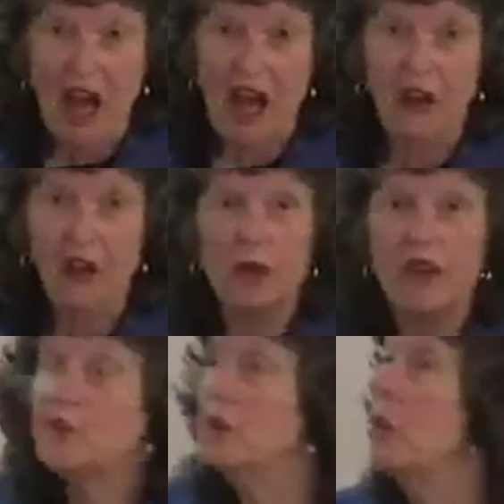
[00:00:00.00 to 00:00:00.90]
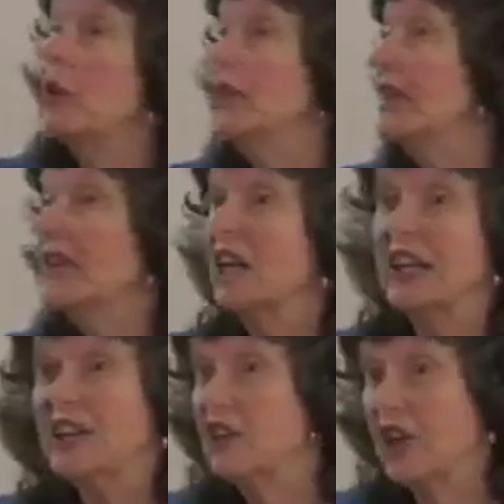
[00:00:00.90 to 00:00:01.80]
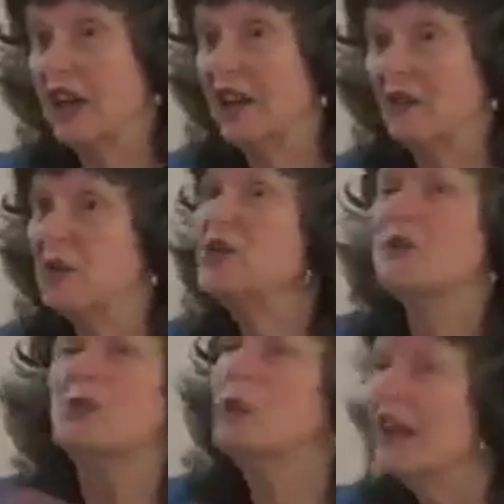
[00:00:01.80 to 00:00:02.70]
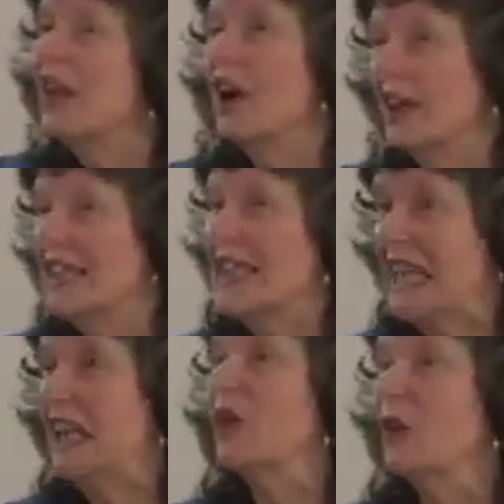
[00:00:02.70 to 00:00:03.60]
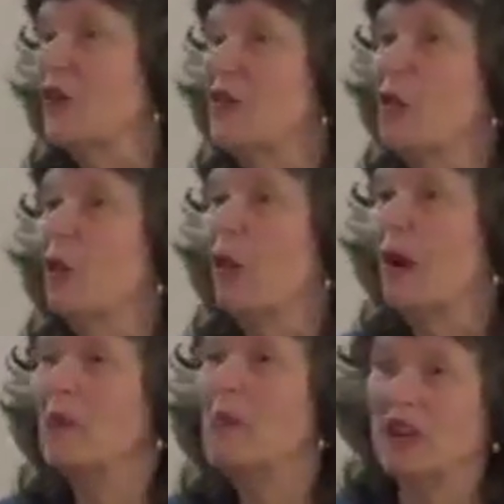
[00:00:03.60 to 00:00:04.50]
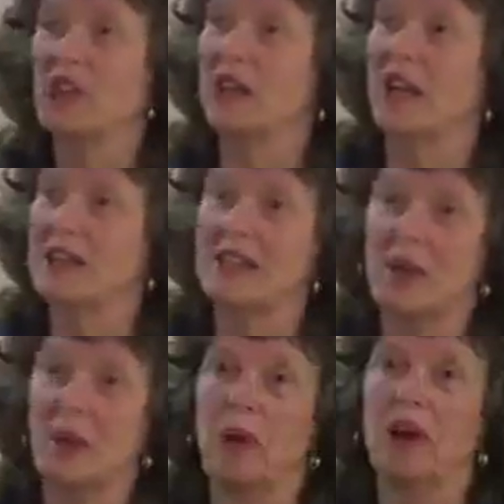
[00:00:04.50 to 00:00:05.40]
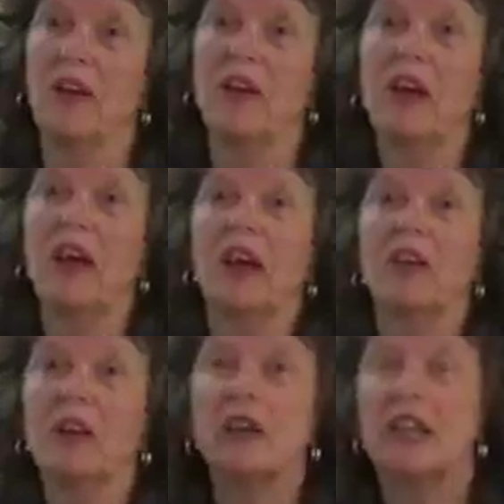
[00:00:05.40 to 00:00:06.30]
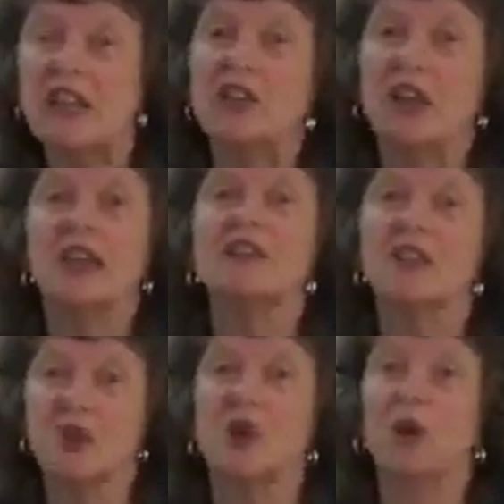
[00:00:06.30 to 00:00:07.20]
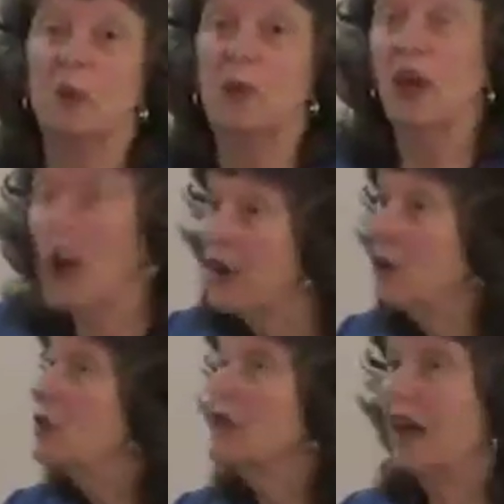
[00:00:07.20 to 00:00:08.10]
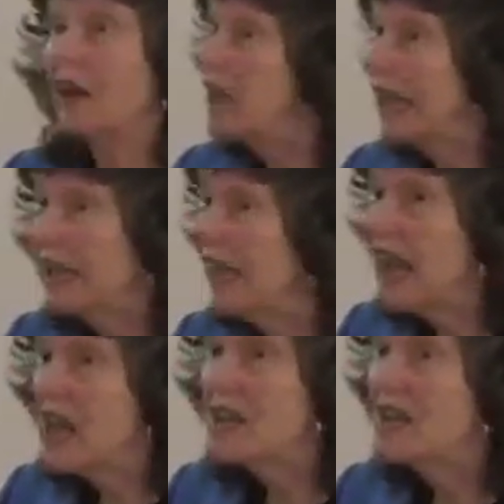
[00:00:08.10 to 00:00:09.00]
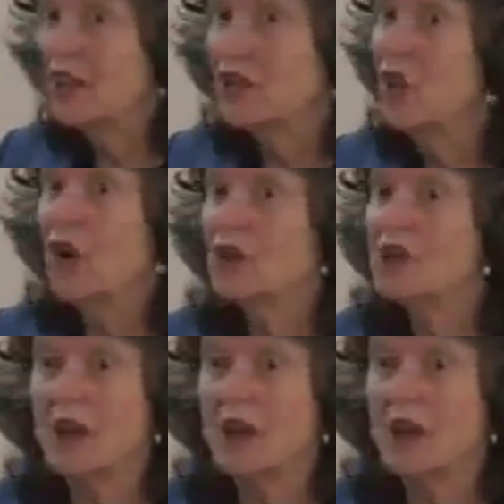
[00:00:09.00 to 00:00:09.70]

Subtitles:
And her entry point is cliché, which is really ideal for martial arts cinema. Cliché is a term that I use lovingly, not